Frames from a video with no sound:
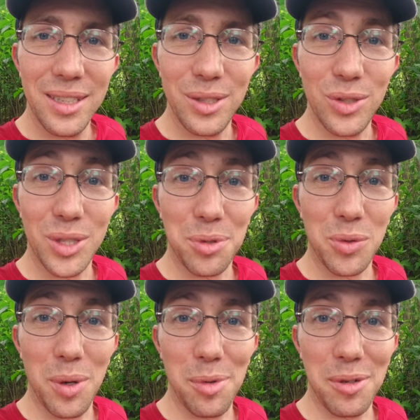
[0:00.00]
and do some
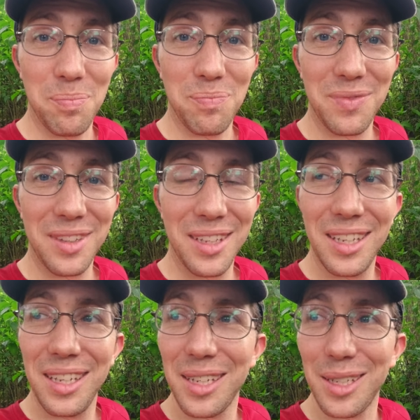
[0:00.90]
swimming
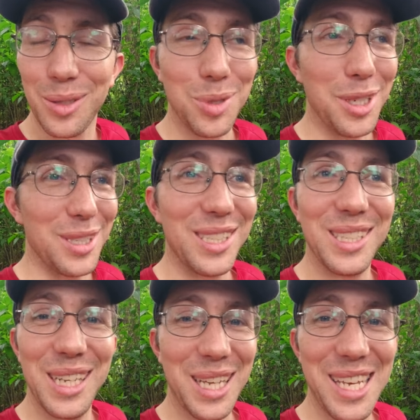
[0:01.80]
because we are
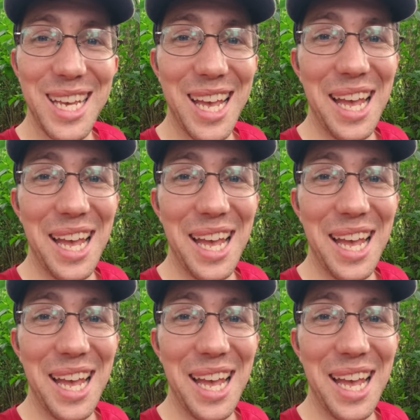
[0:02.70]
sticky